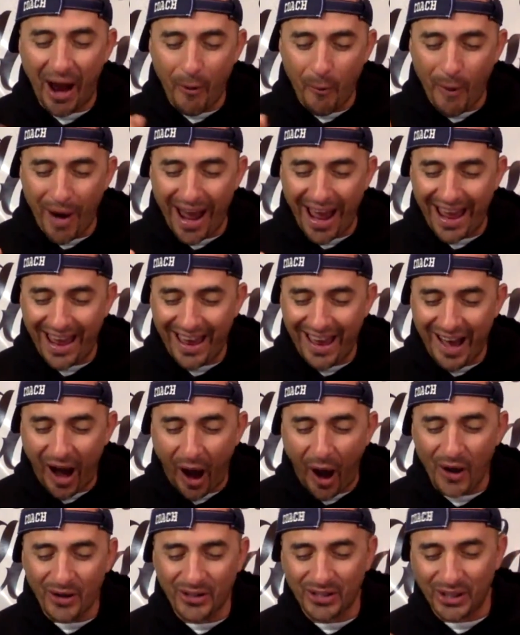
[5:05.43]
thy
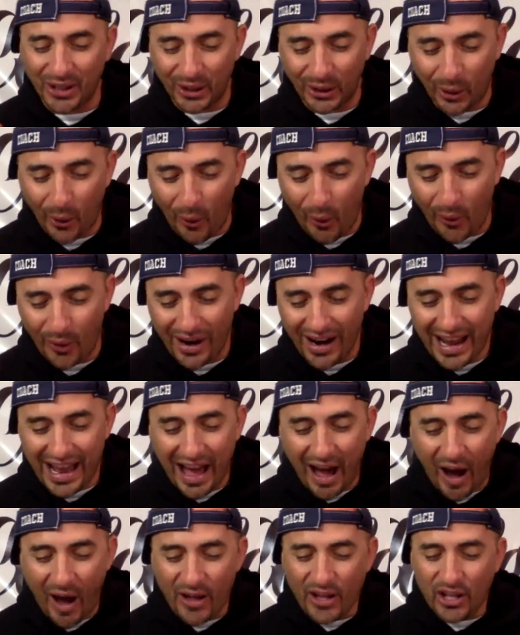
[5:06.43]
way unto the
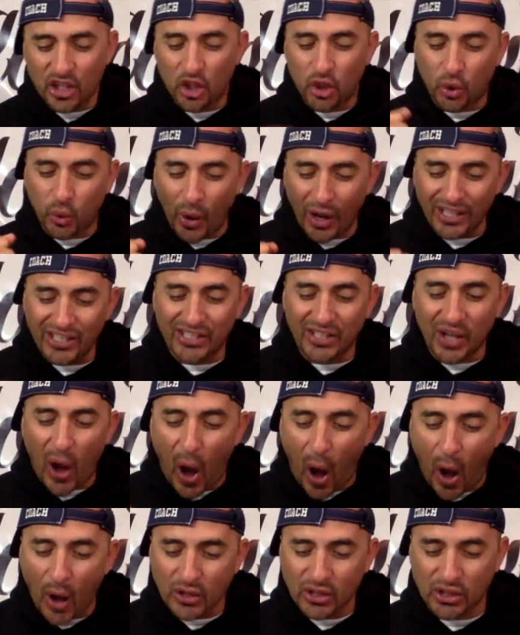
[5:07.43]
Lord,
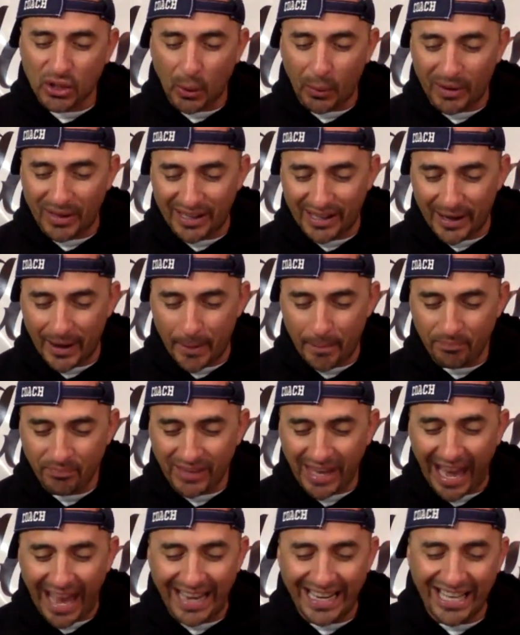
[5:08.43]
trust also in
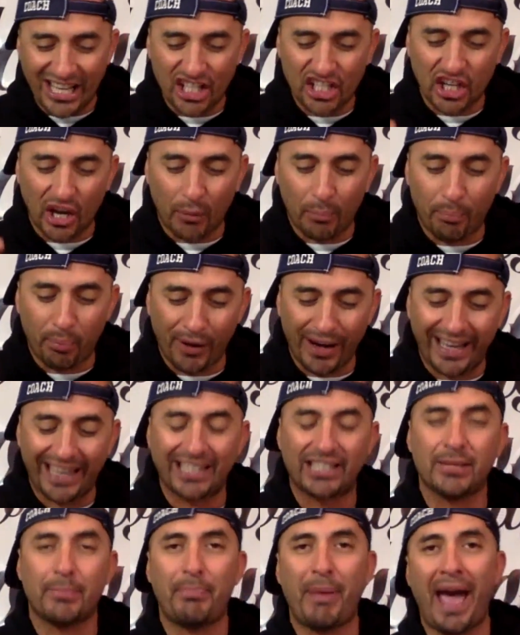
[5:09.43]
him, and he shall
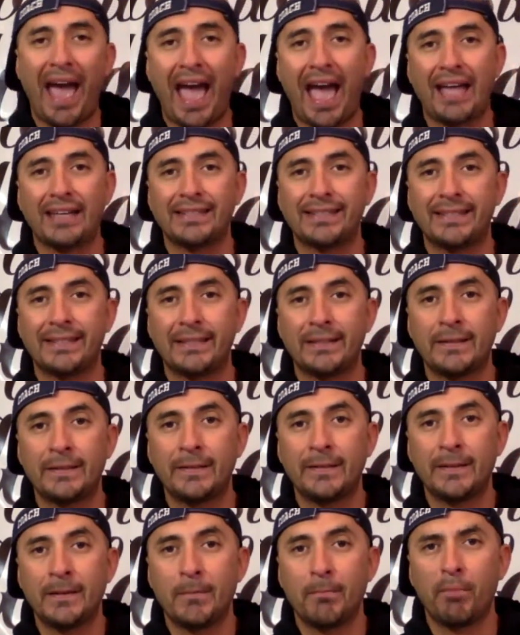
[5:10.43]
bring it to pass.
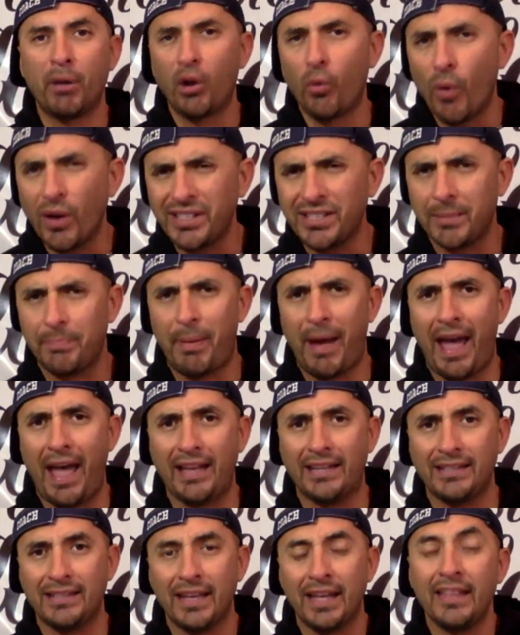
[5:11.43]
Bring what to
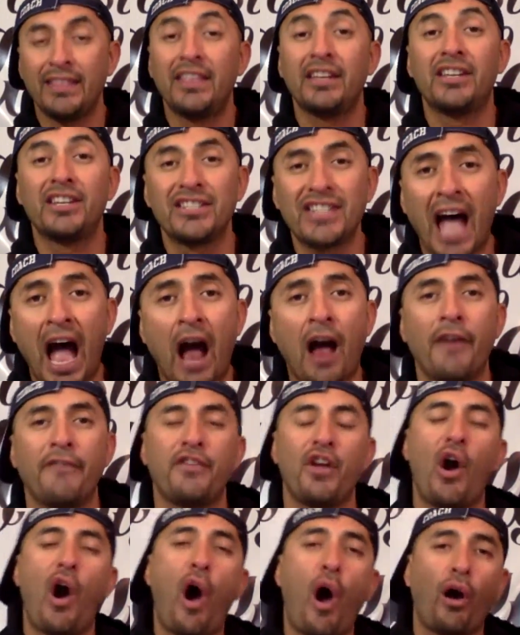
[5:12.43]
pass? The
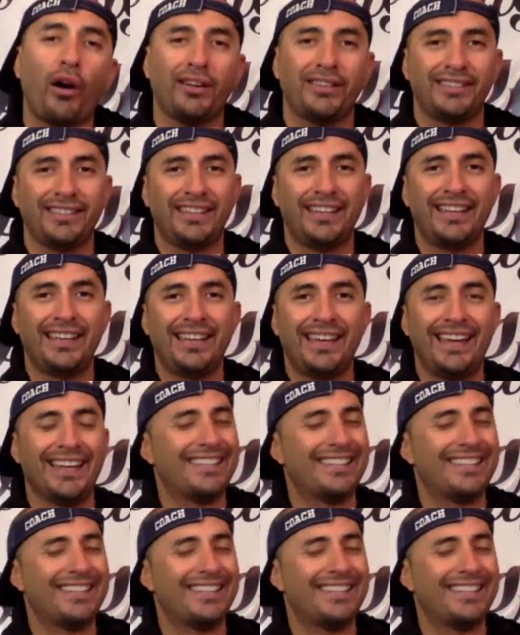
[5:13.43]
desire of your heart.